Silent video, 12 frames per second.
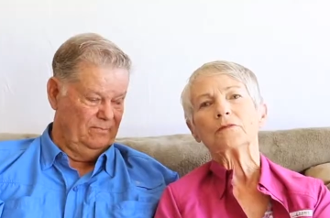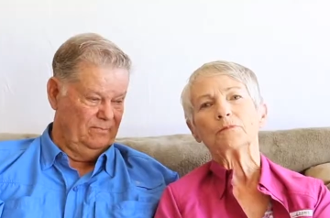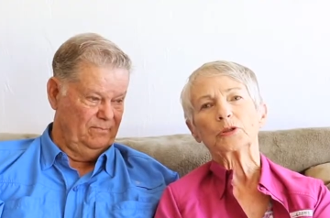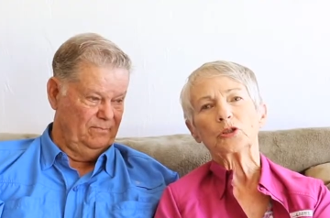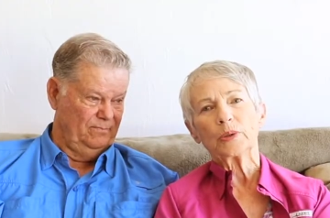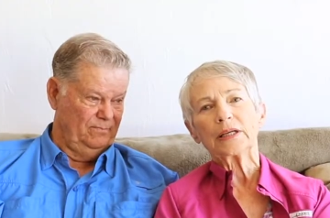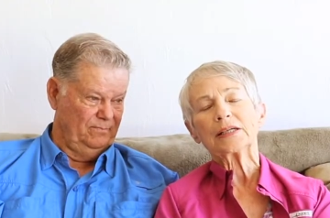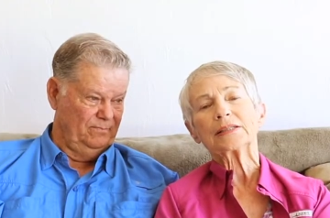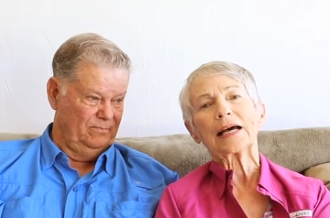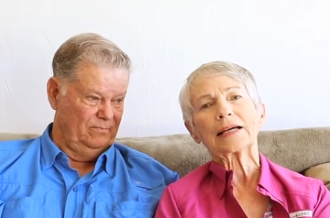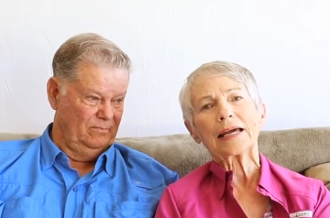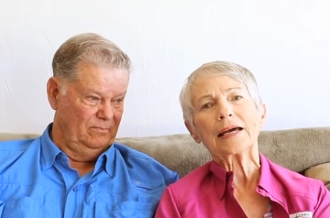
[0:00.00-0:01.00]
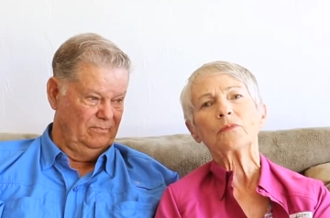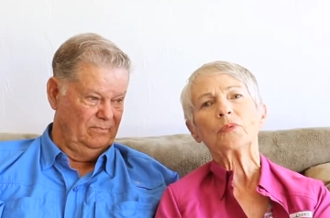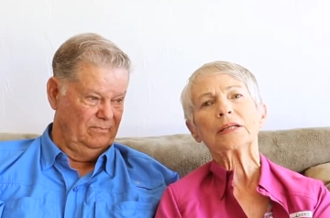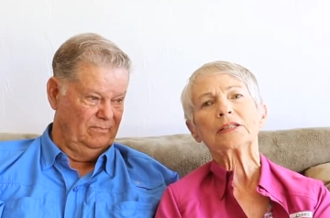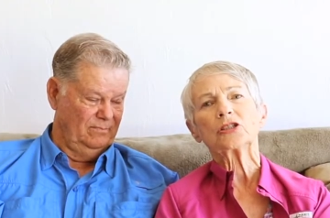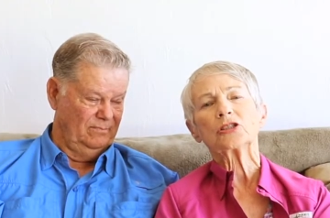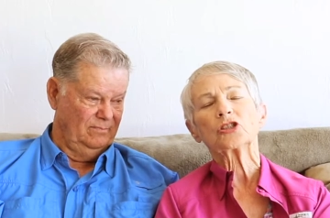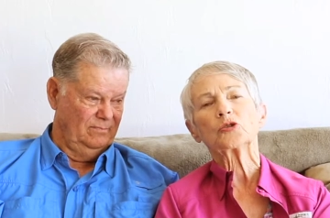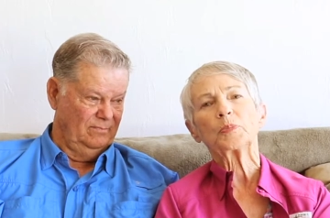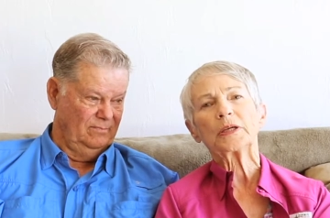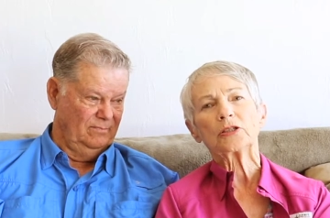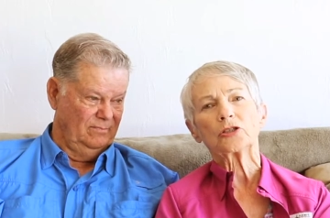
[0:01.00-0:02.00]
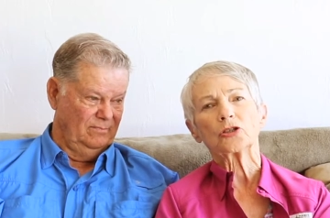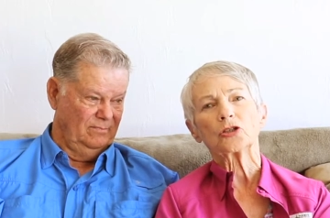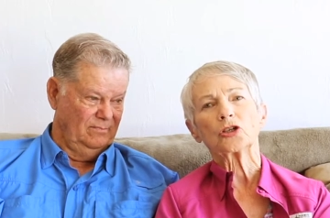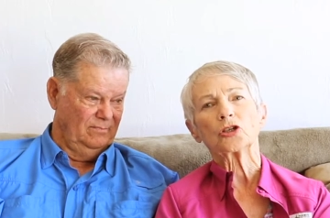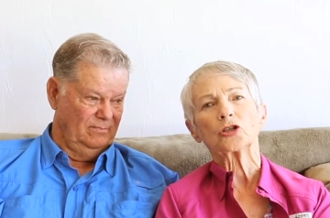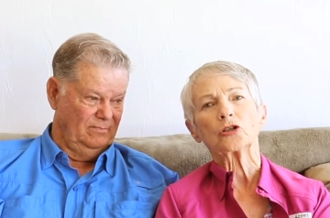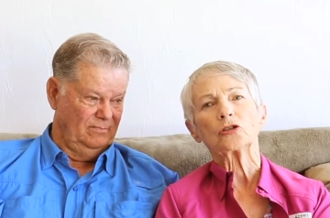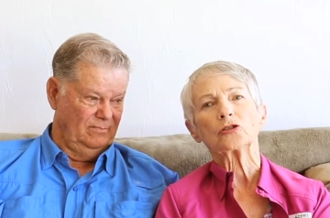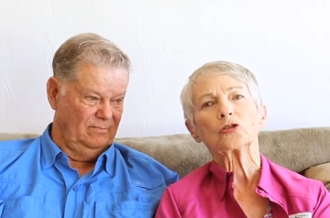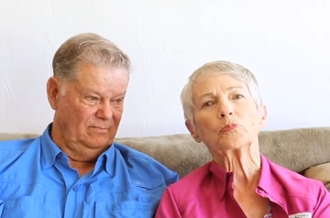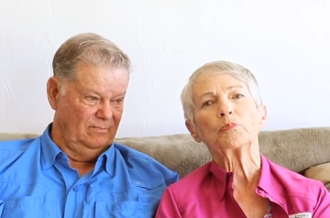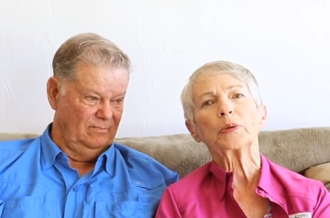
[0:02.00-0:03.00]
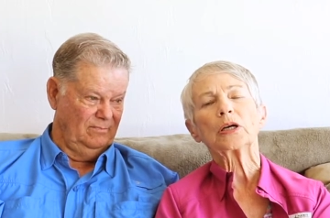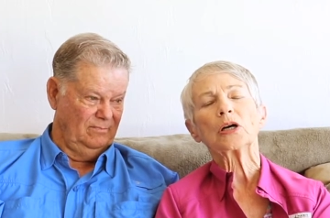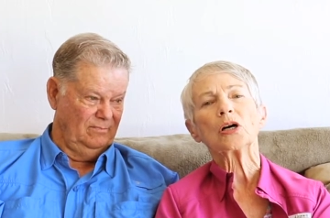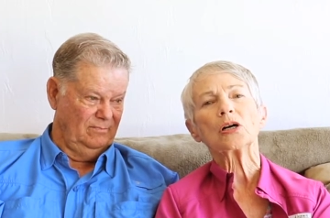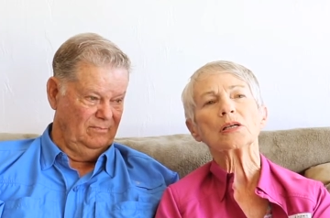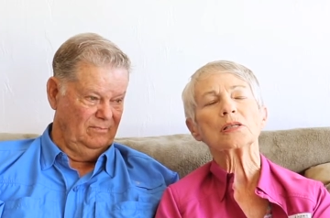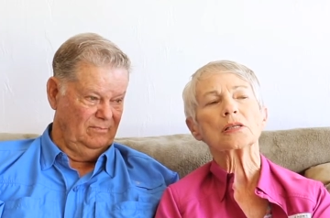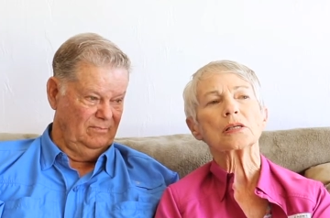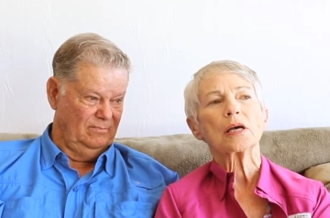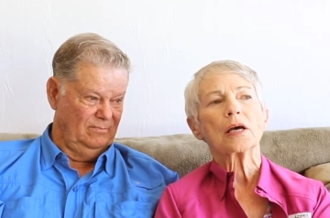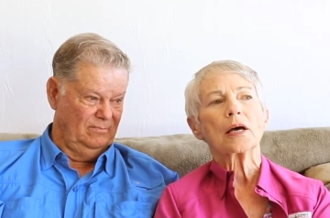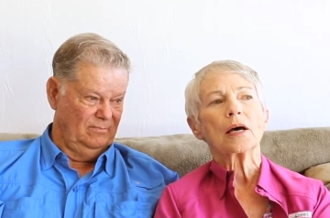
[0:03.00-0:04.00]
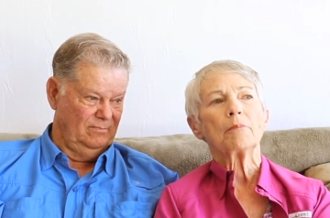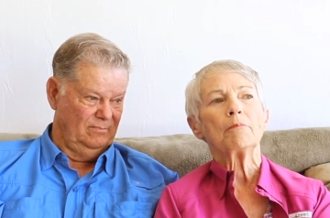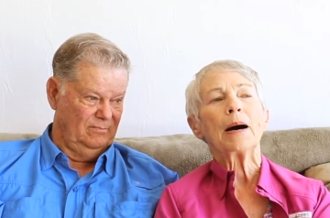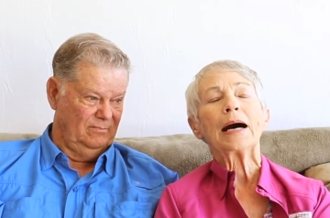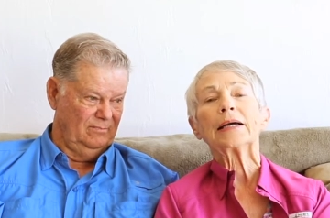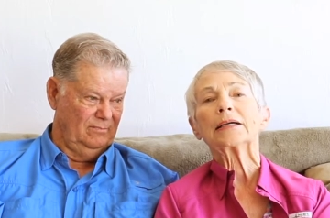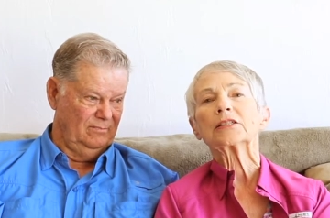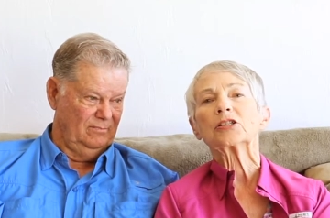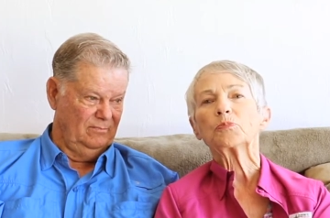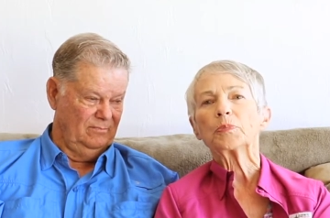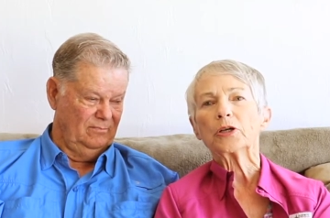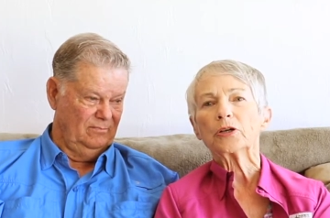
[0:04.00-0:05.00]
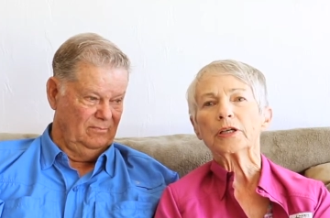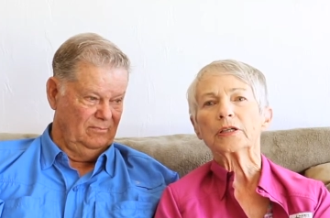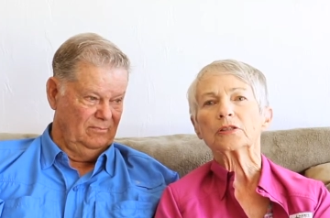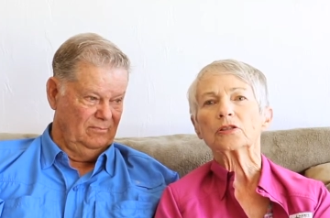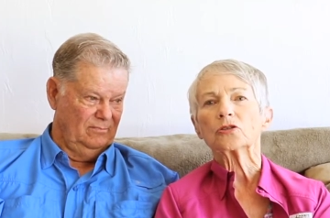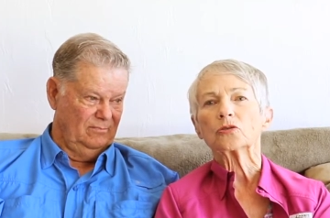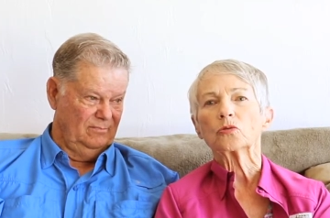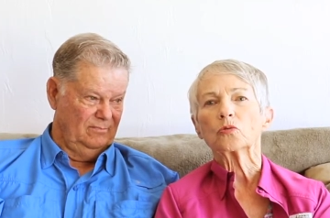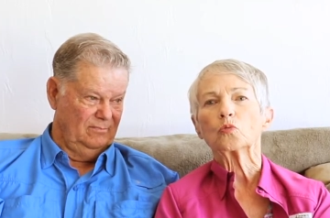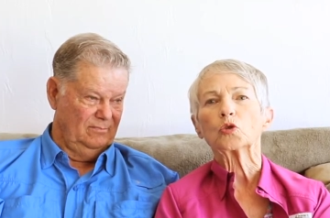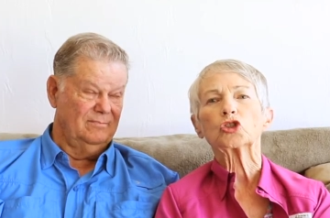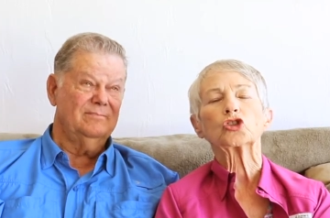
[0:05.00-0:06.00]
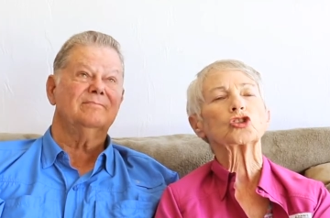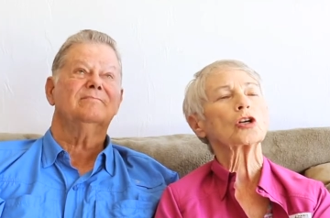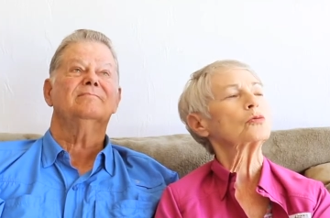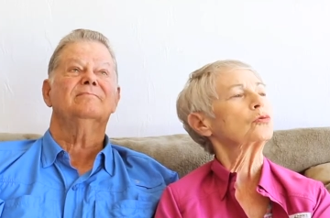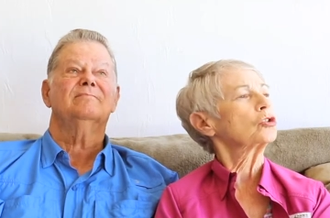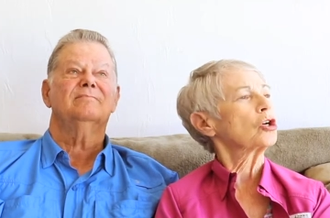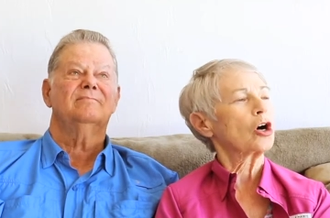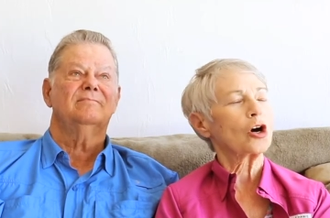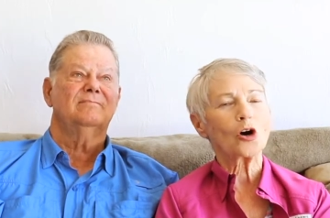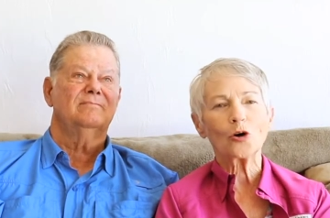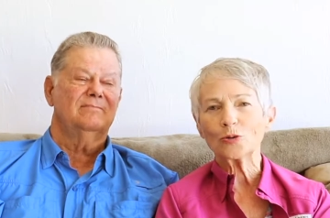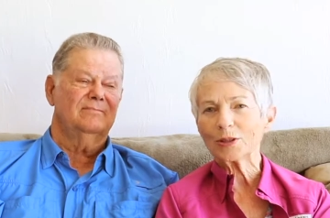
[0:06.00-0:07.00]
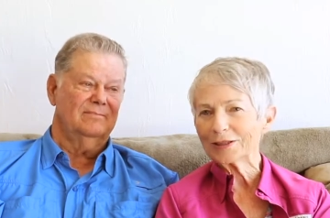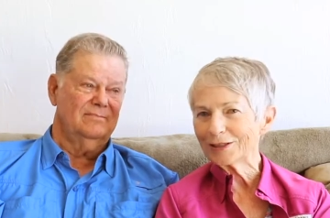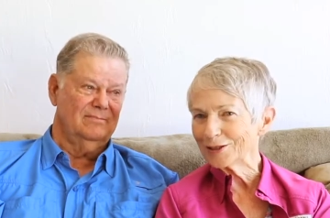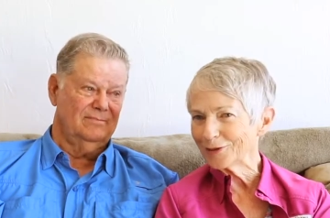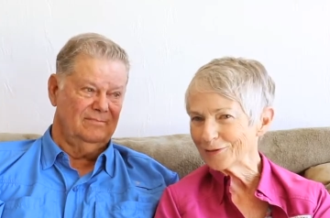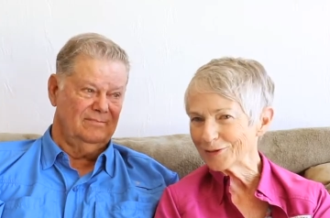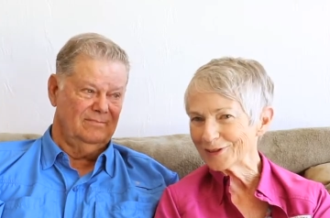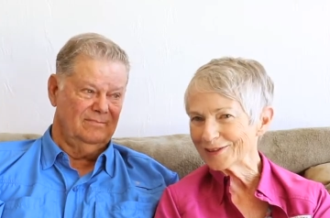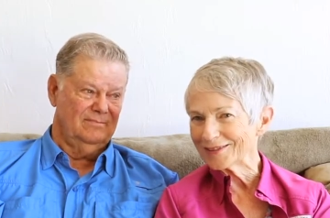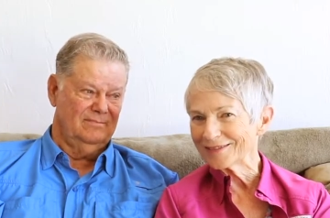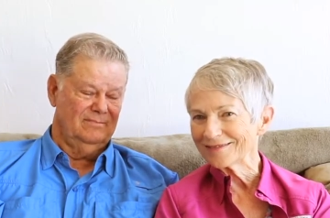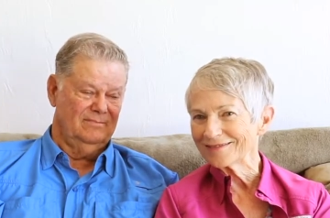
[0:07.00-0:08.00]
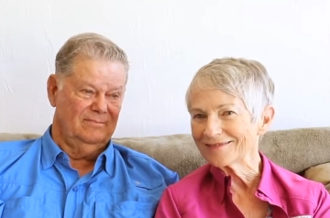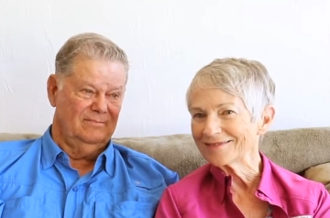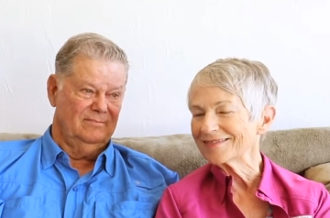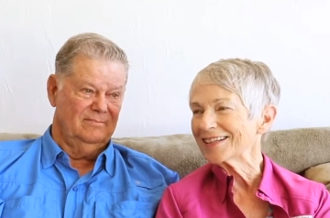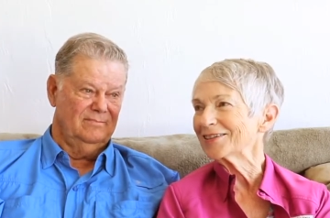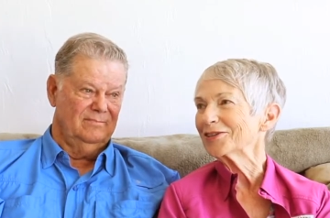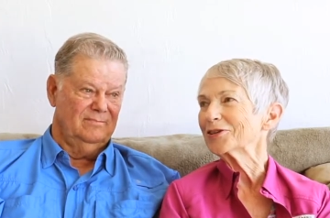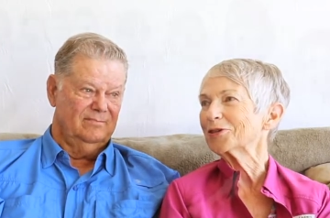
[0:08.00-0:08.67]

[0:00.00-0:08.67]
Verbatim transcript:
Speaker 1: between us, I can't really just speak to the girls because my experience was so totally different than the